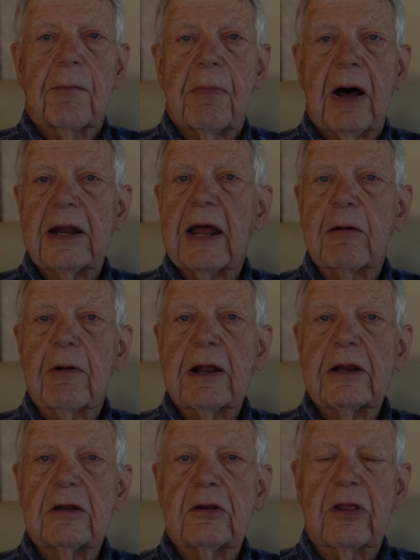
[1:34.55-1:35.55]
But I
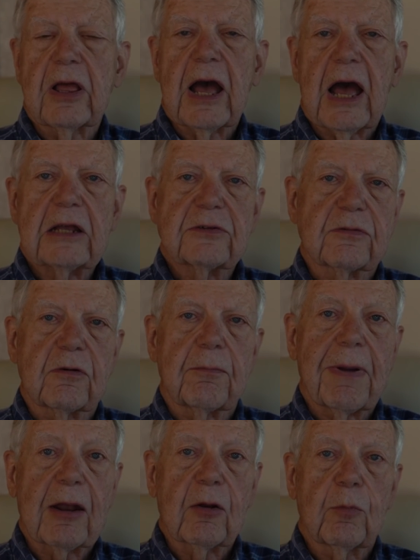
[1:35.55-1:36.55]
ran into the guys from
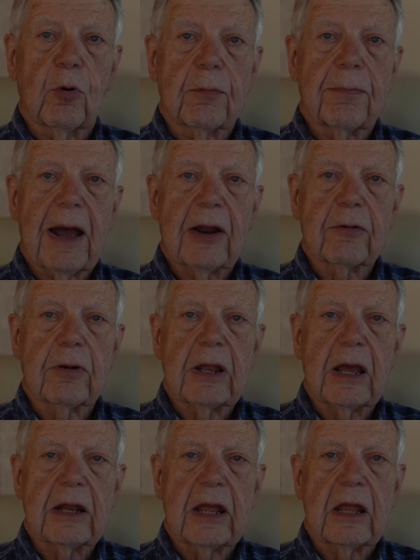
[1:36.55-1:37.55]
Battle Born
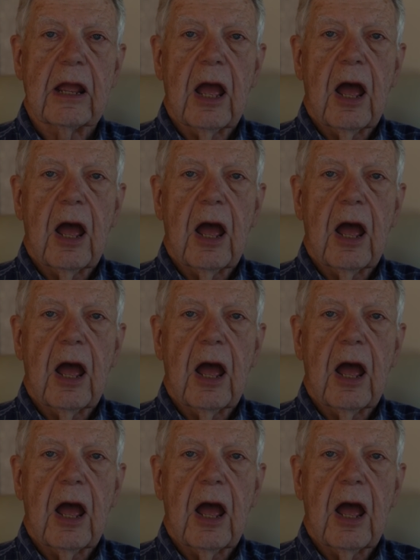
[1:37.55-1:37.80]
Battery at a